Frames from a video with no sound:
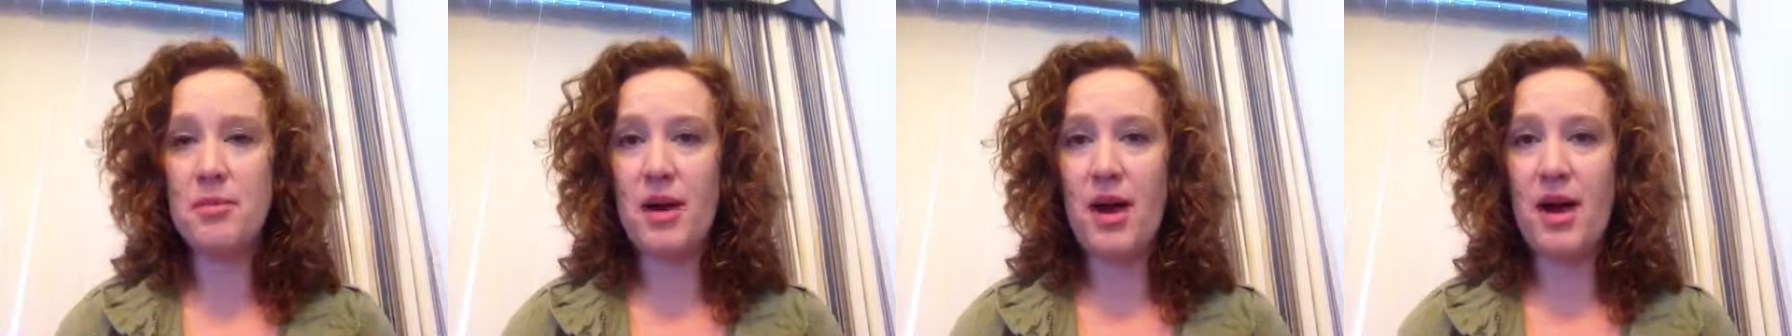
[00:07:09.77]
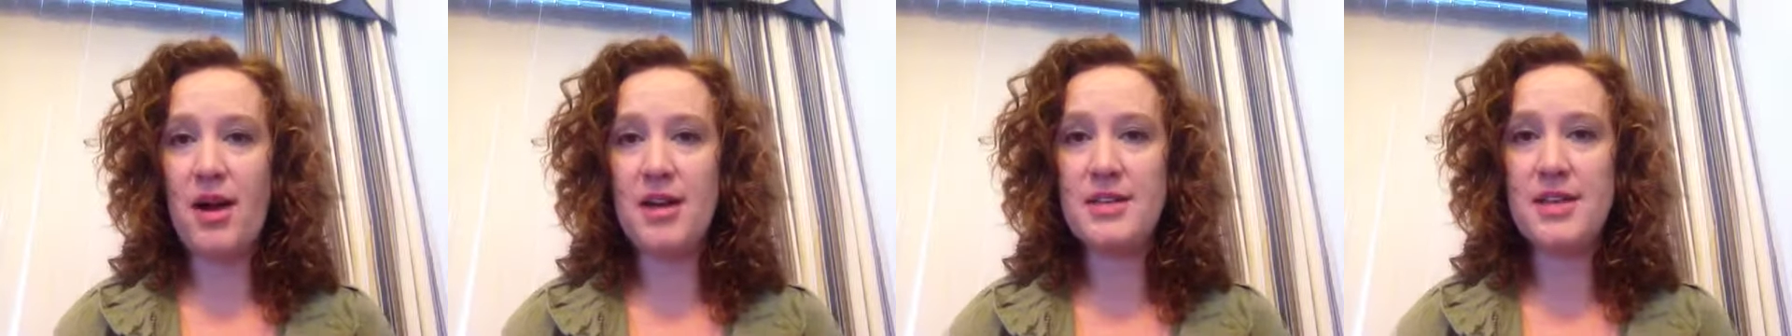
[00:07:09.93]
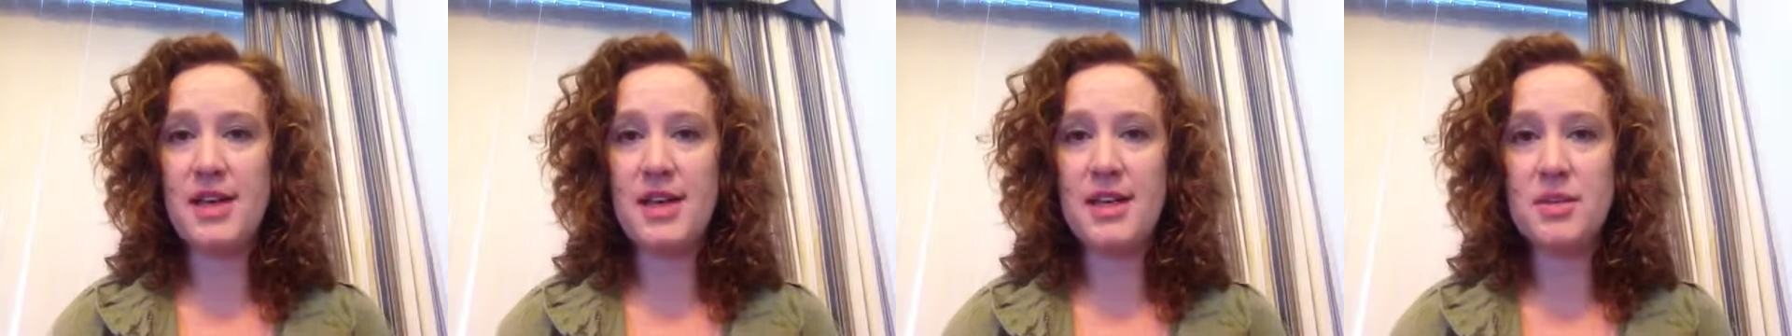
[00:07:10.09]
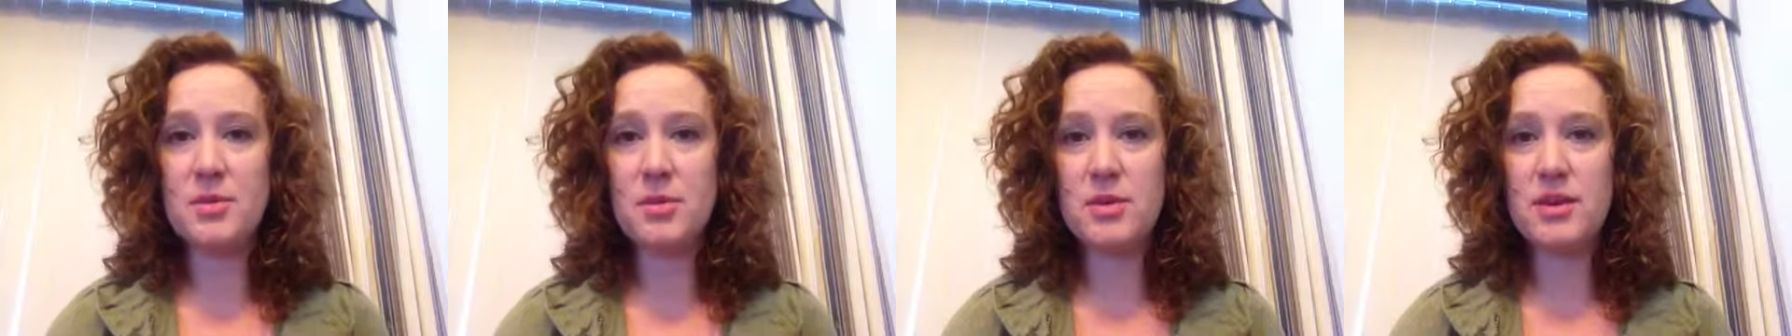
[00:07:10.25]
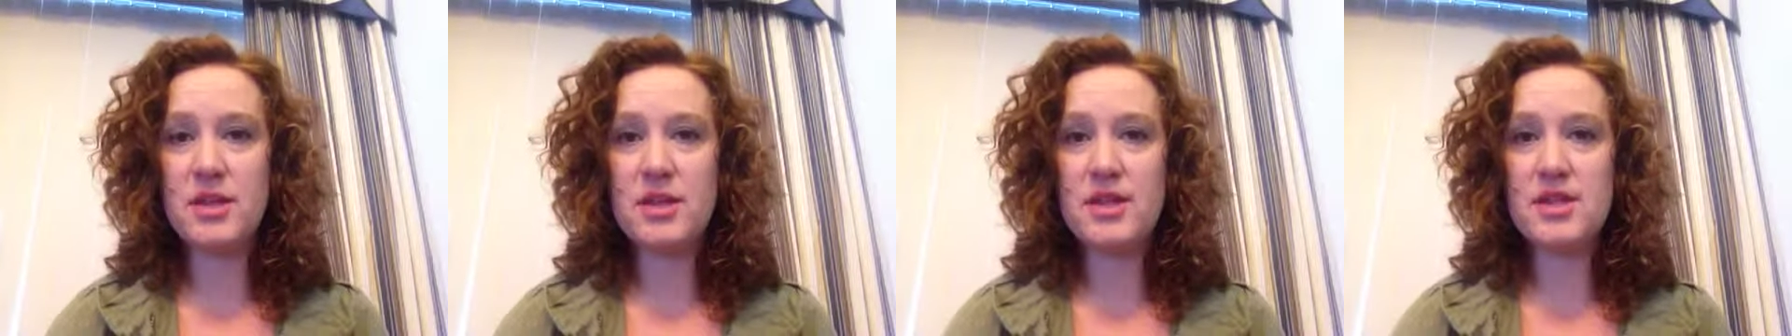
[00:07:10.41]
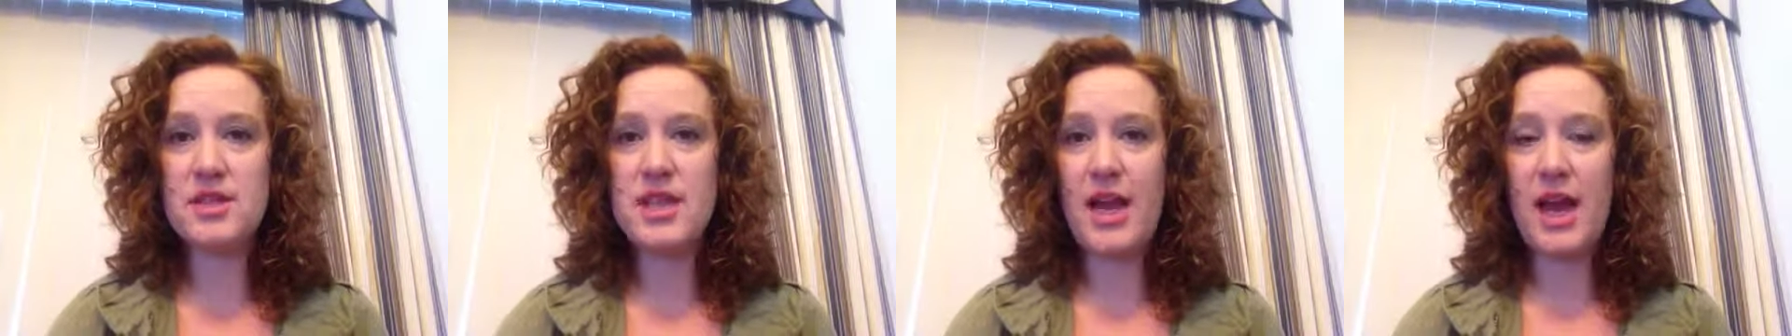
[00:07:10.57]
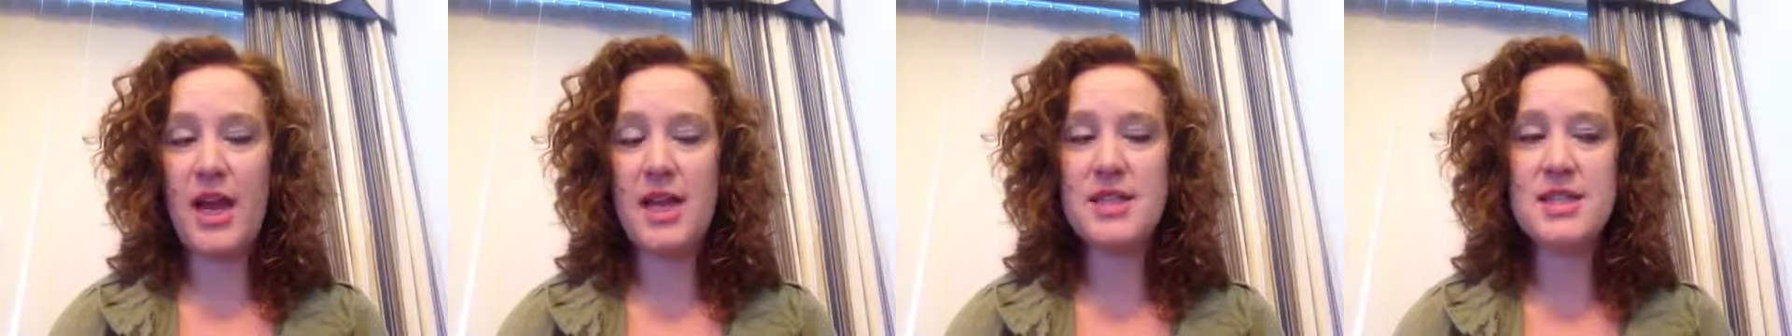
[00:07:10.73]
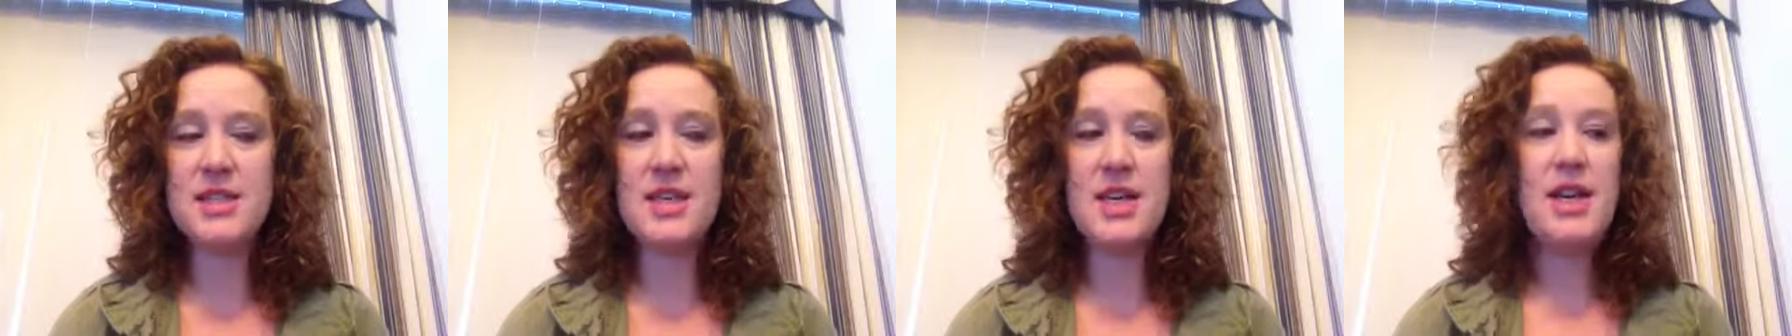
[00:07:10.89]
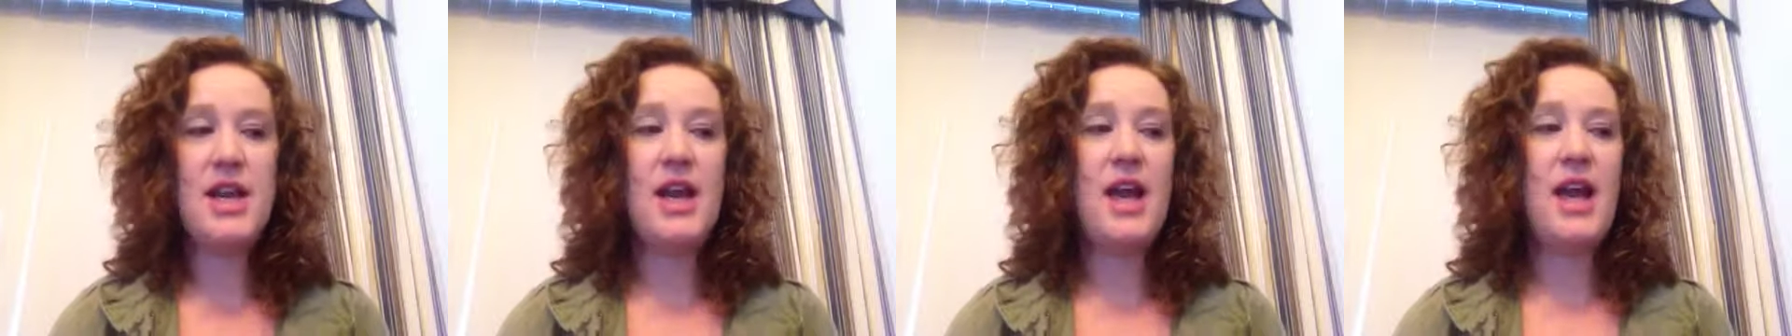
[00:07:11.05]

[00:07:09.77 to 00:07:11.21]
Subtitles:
contacts with the state.